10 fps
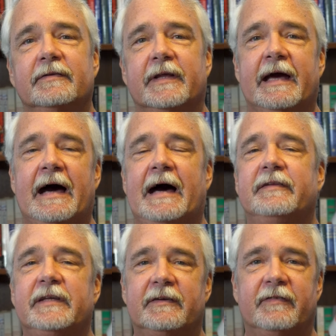they
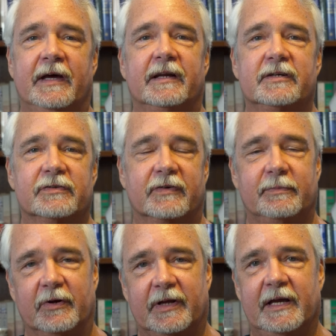had the advantage of
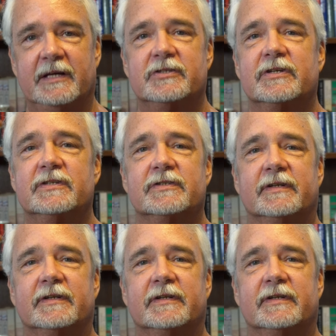communications,